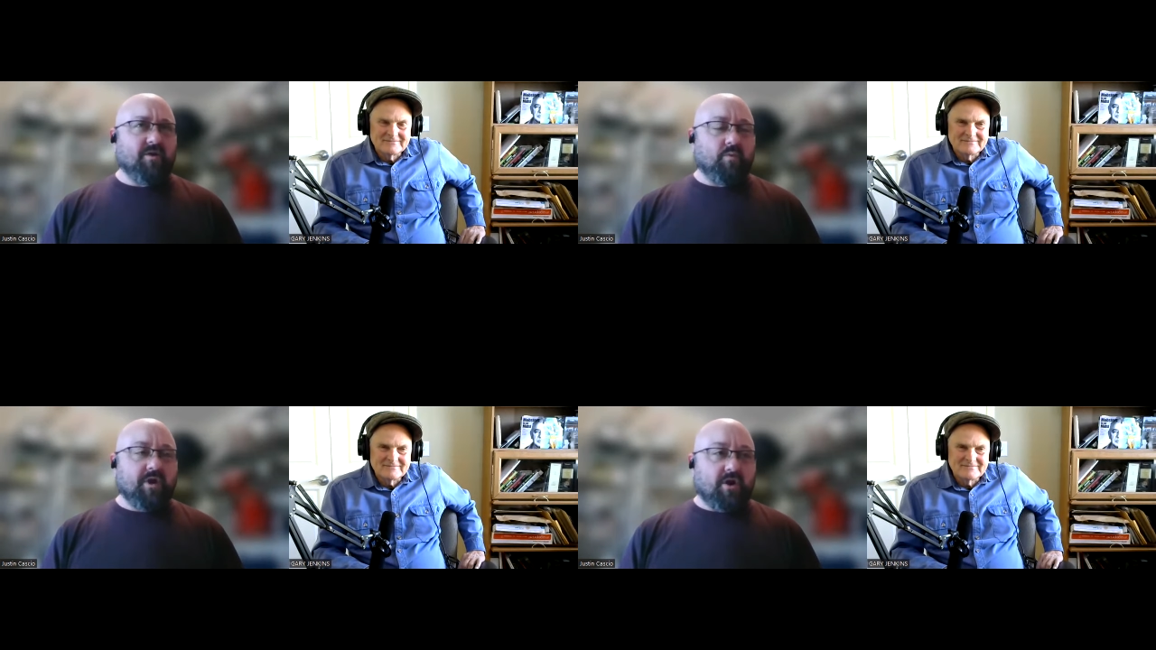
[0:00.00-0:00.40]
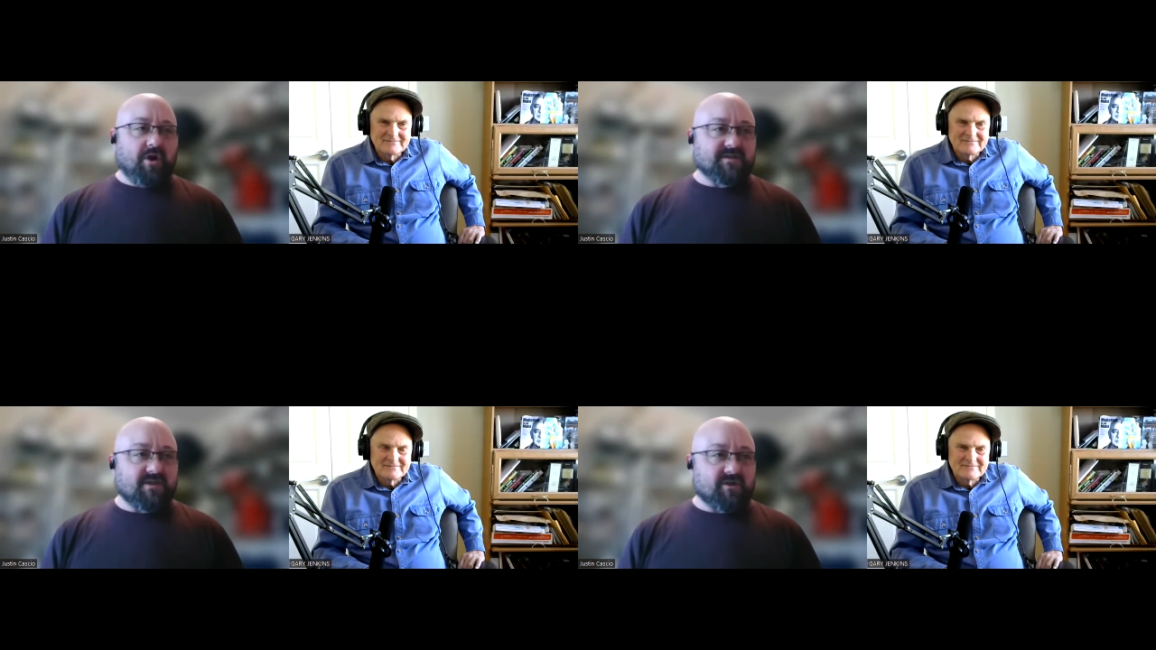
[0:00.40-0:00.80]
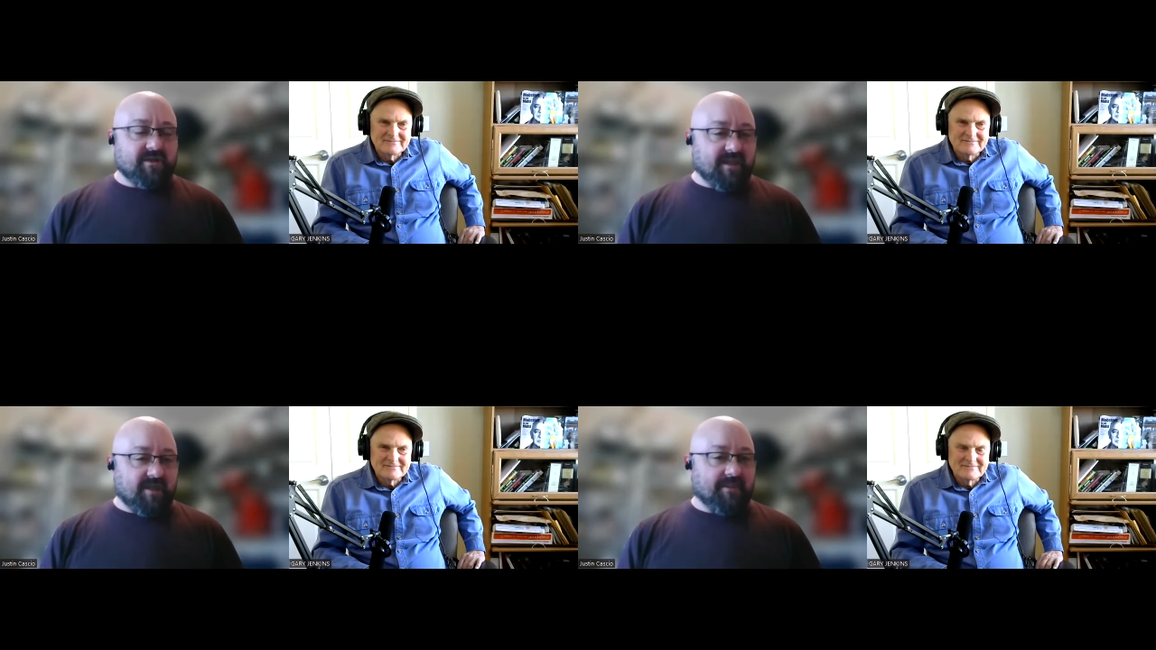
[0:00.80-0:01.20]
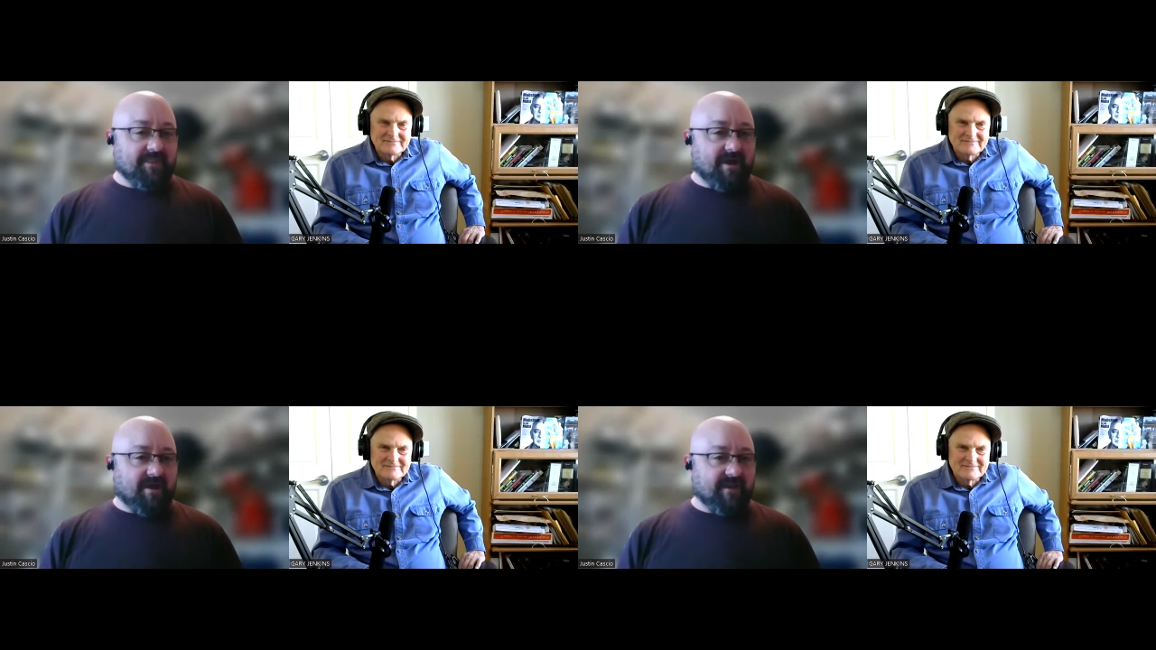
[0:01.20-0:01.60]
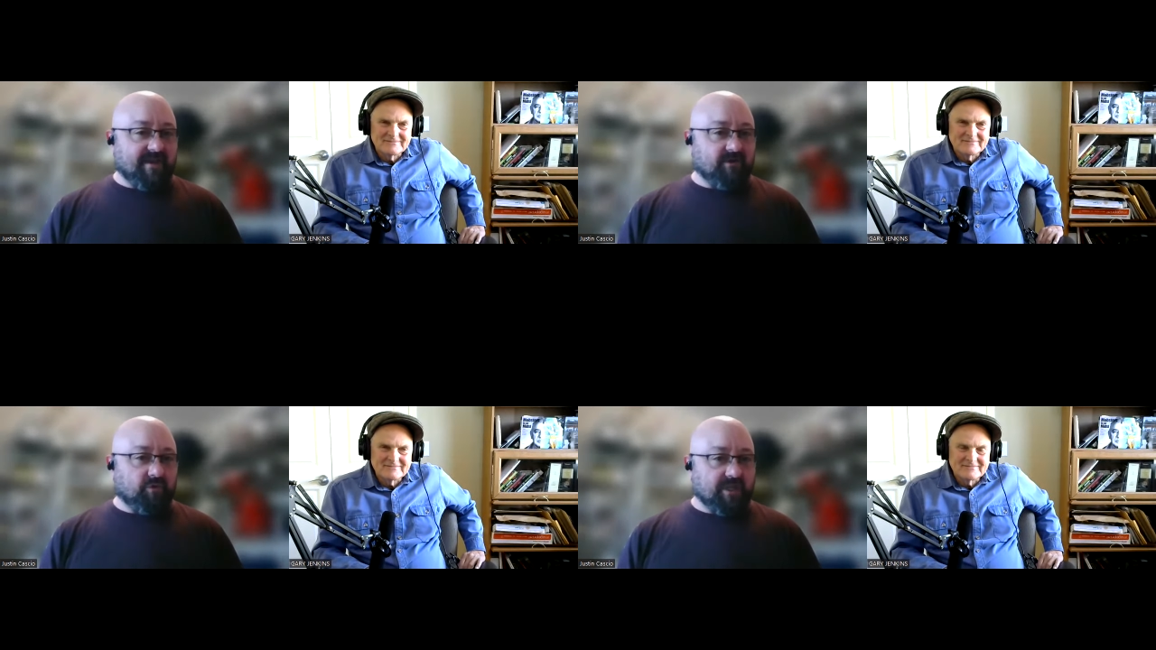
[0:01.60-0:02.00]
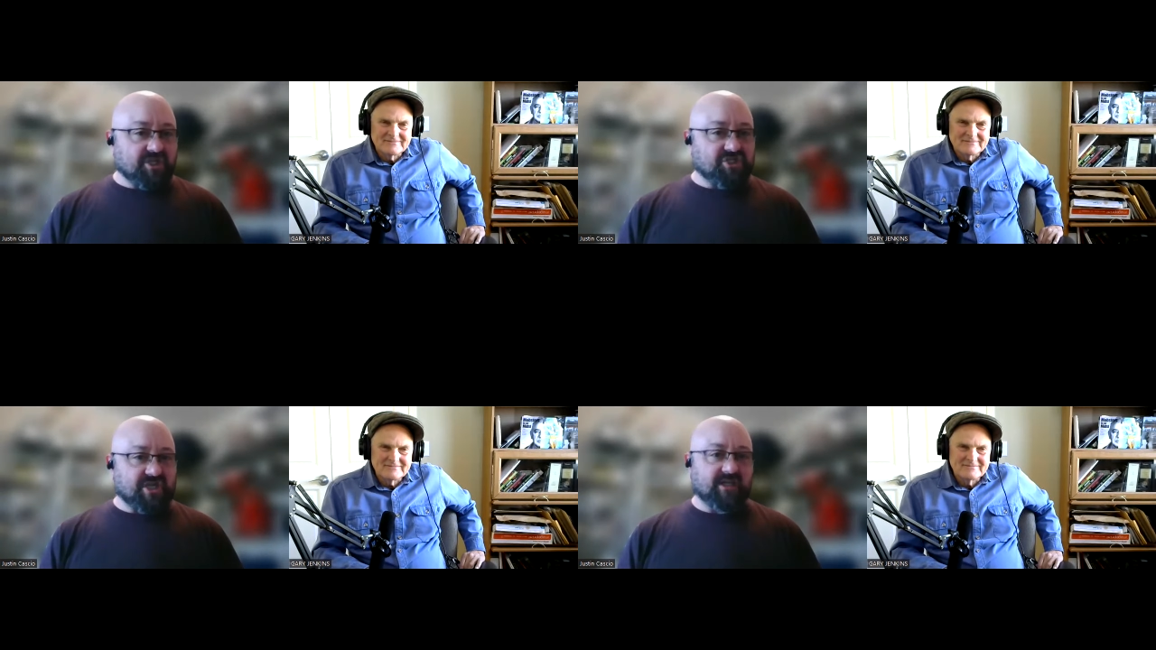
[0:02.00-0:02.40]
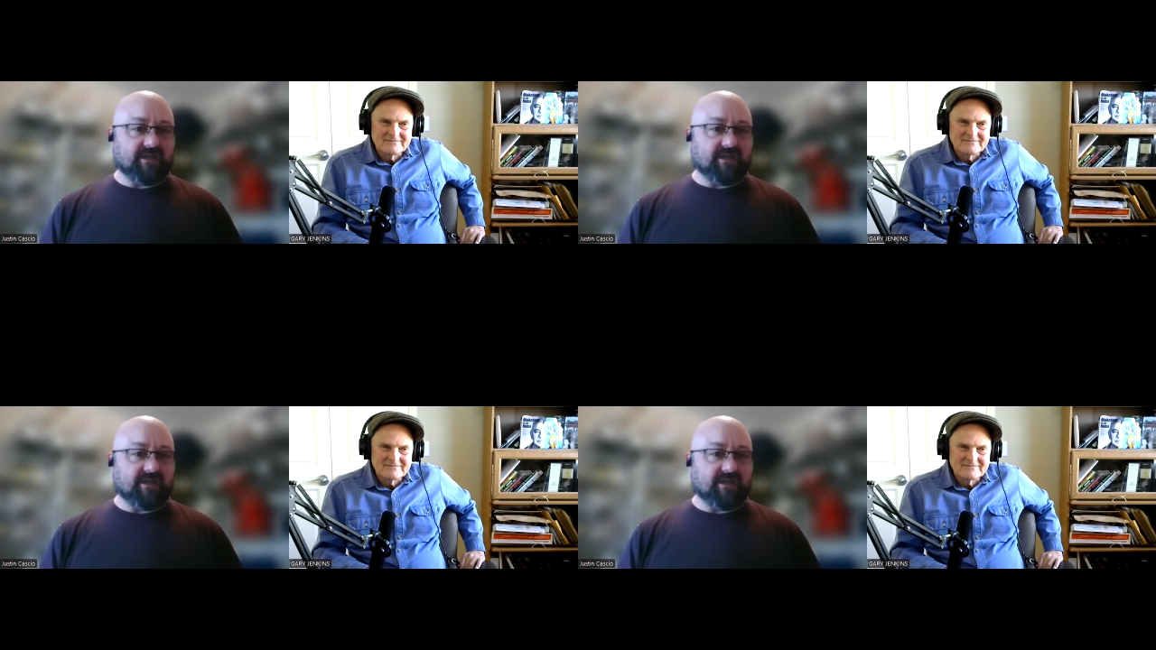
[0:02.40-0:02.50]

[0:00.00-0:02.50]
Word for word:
Speaker 1: we don't necessarily think about the mafia having reached yet,